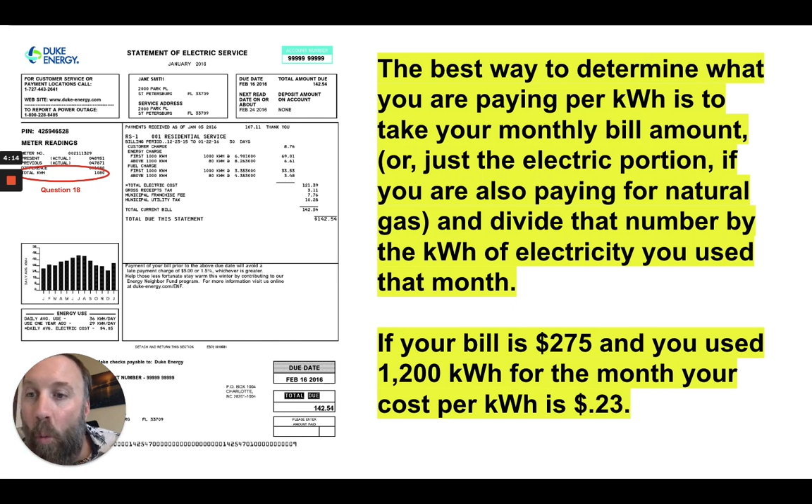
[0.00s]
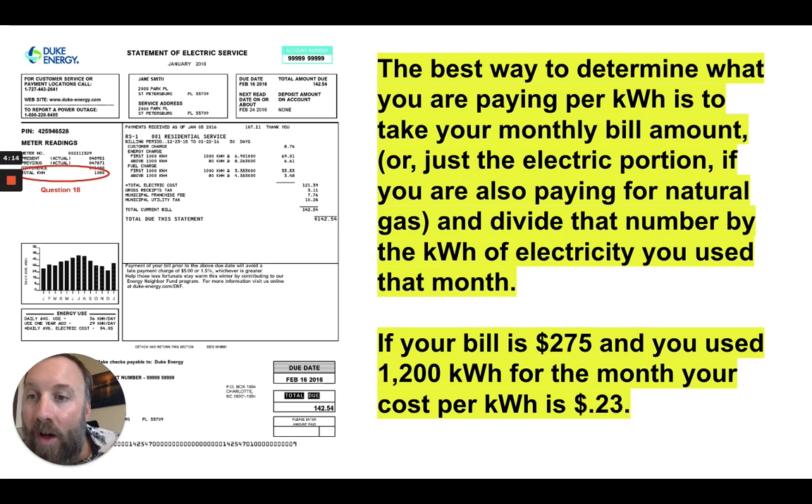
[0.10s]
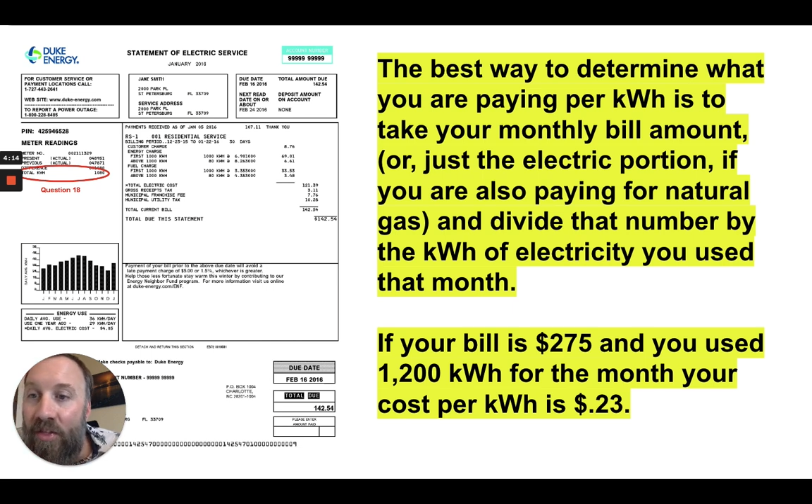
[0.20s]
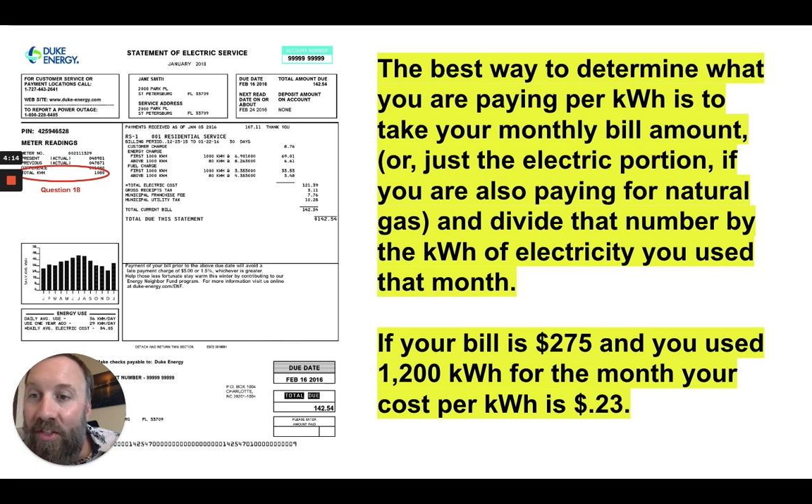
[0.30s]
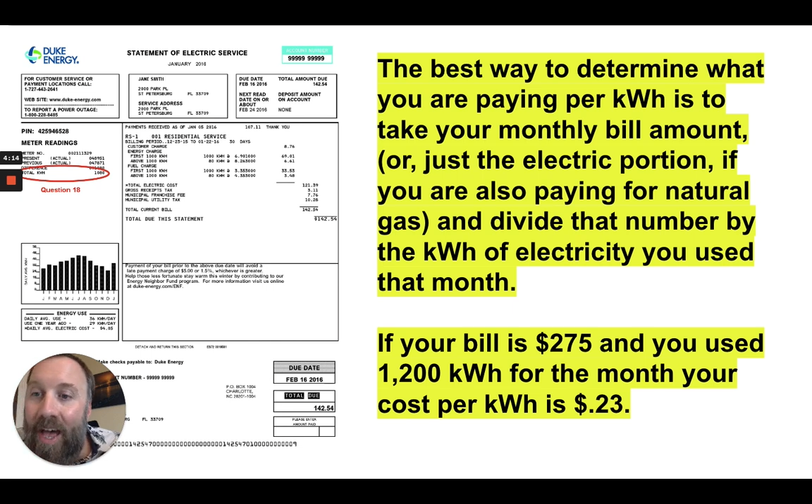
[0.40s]

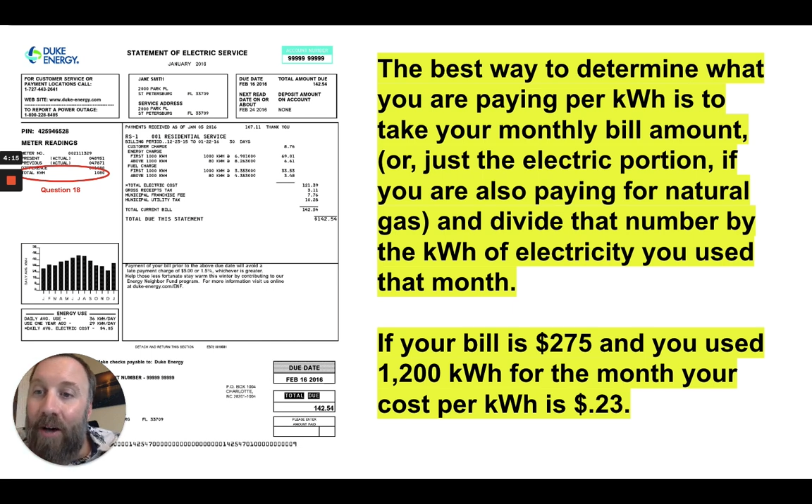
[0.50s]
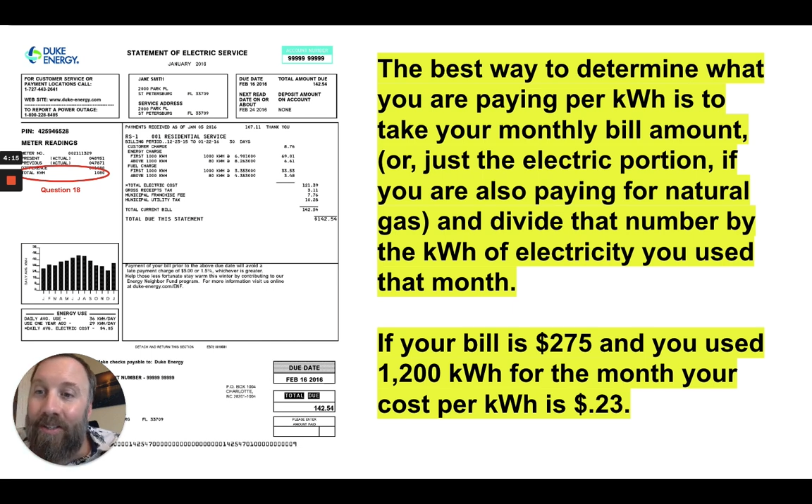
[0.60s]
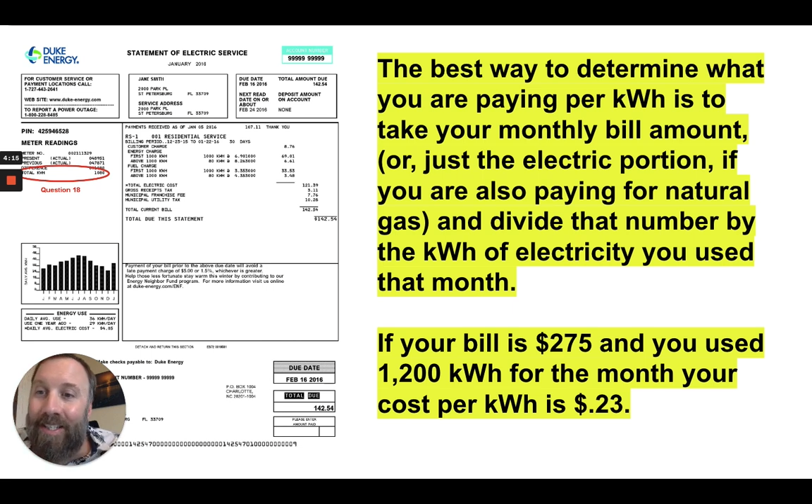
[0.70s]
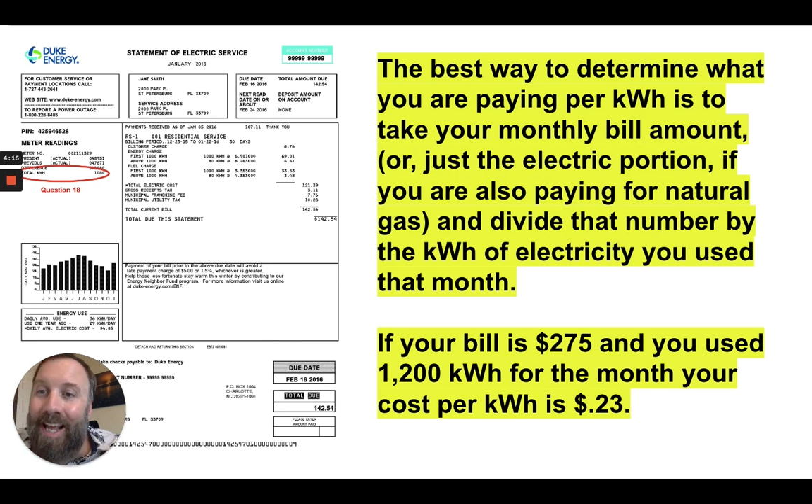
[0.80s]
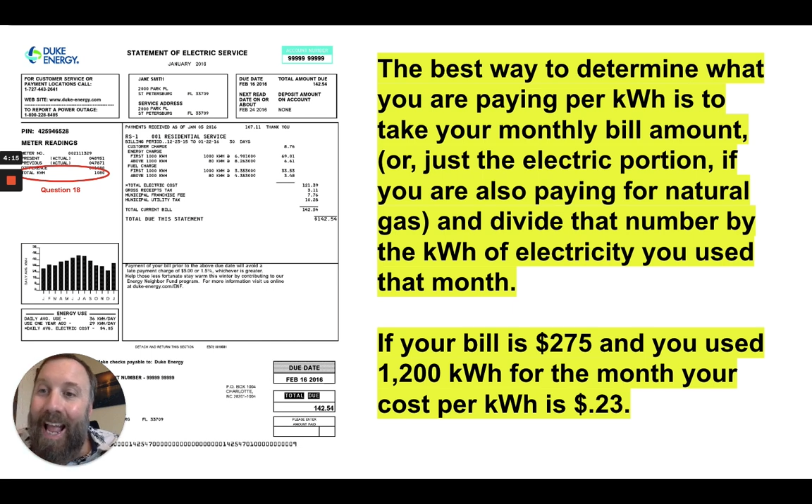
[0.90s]

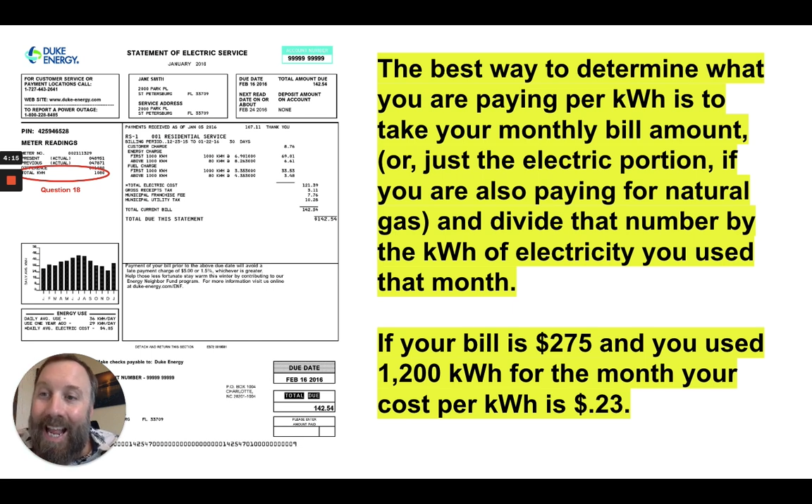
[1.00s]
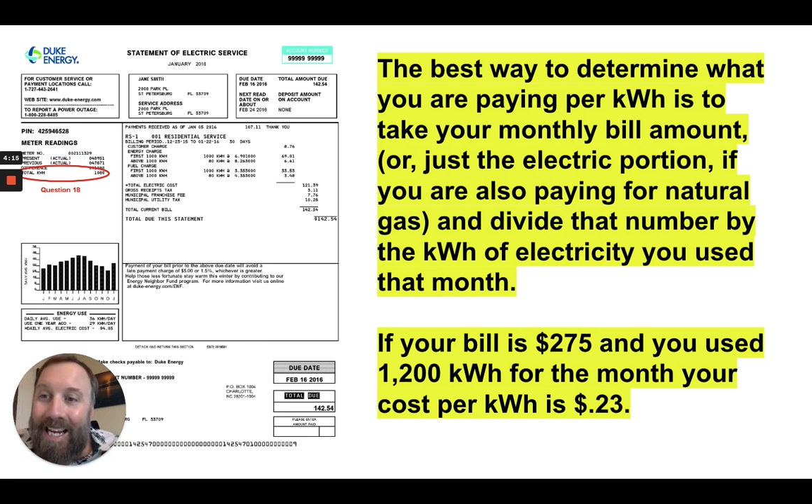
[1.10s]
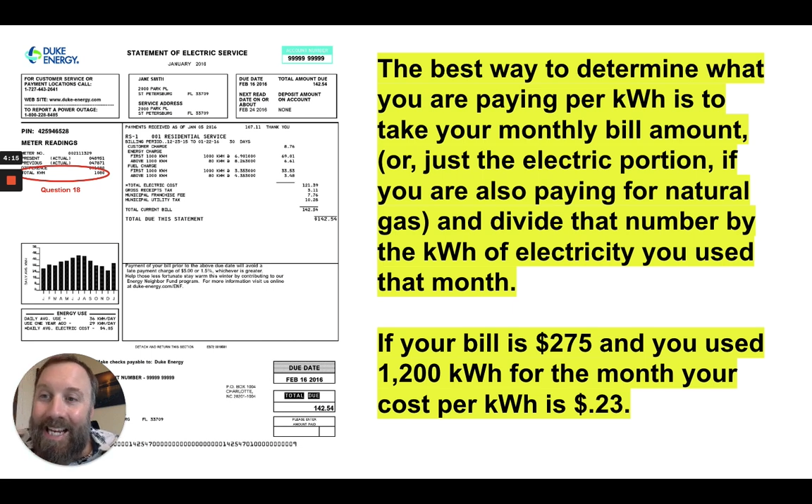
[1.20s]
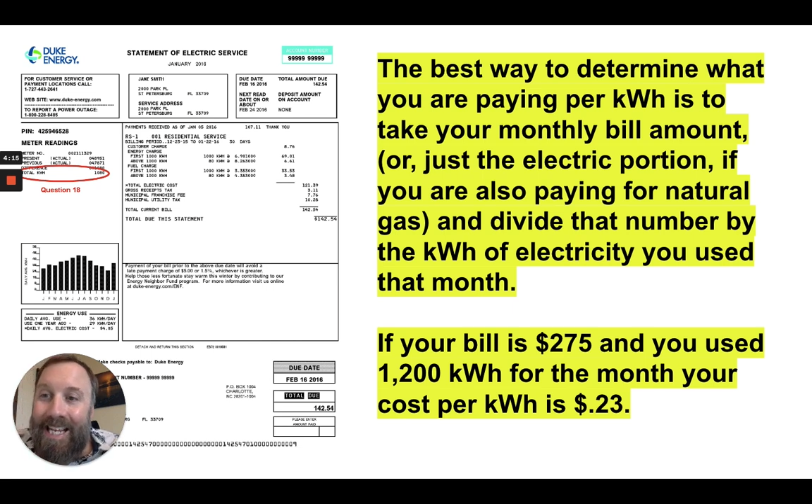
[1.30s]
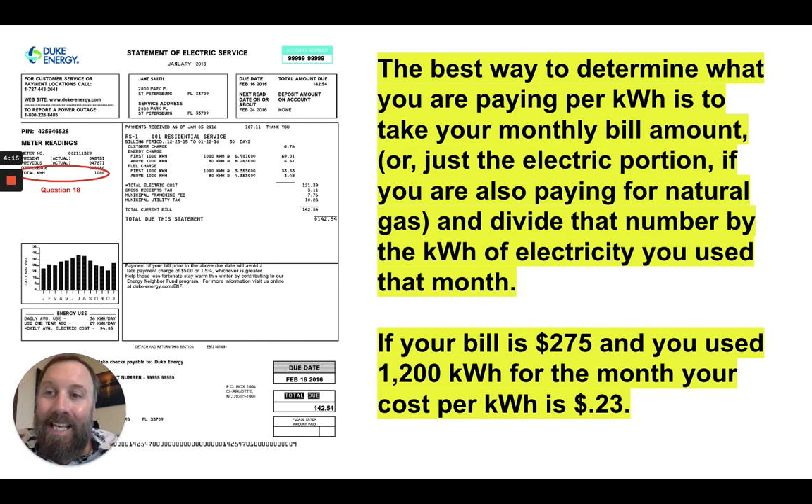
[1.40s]

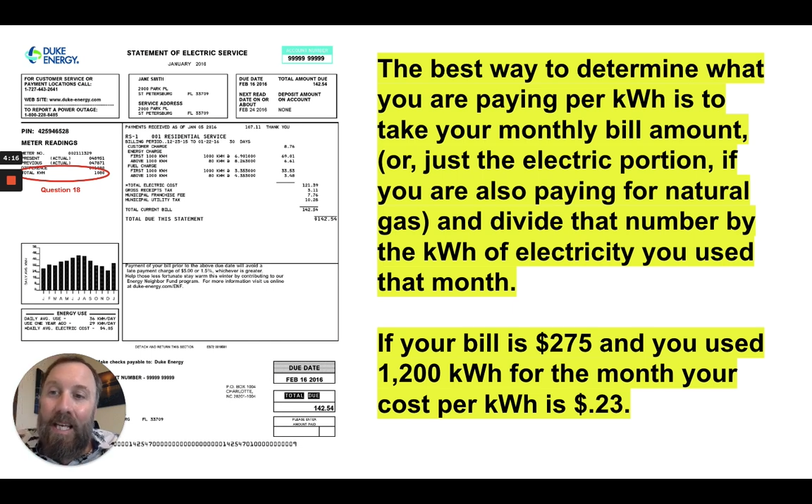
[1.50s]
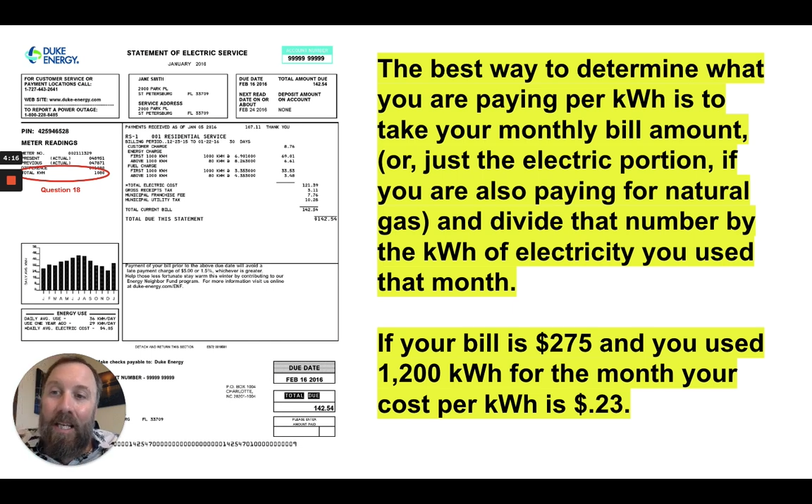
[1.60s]
1,080